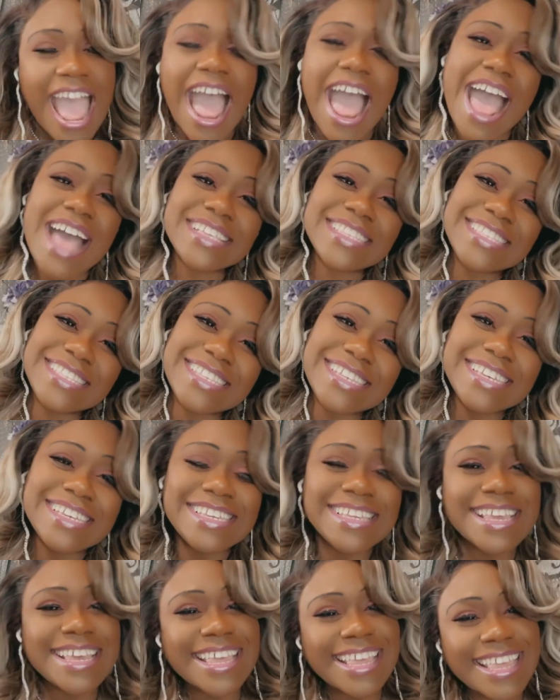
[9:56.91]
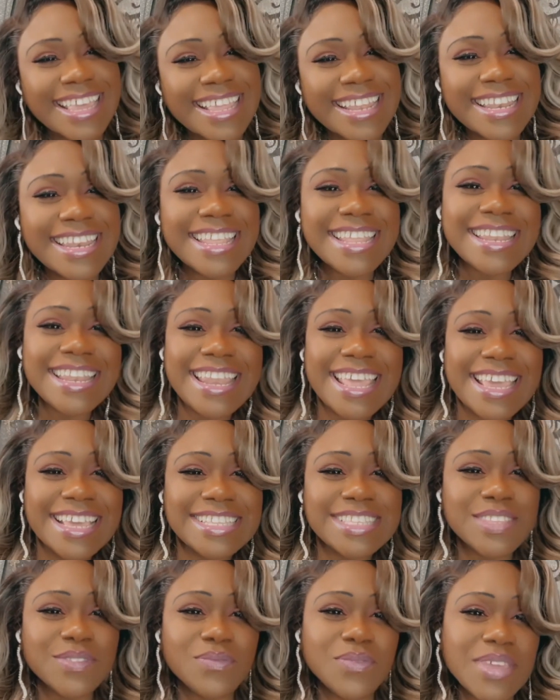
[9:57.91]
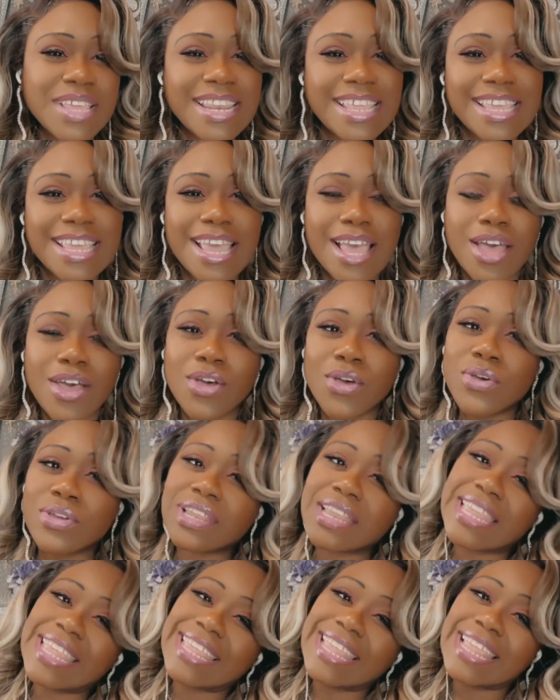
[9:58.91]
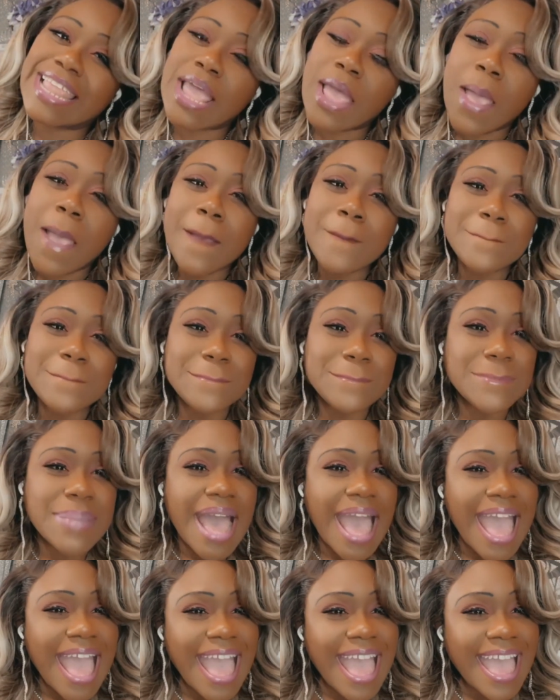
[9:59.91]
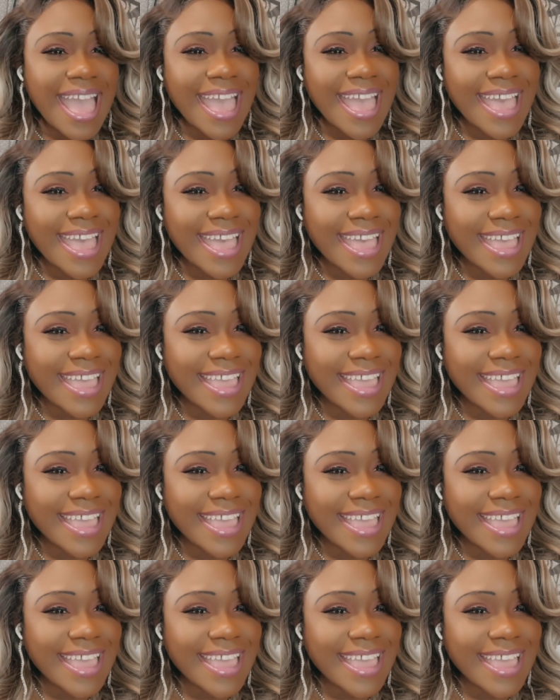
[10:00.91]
I'll see you in the next video. Bye.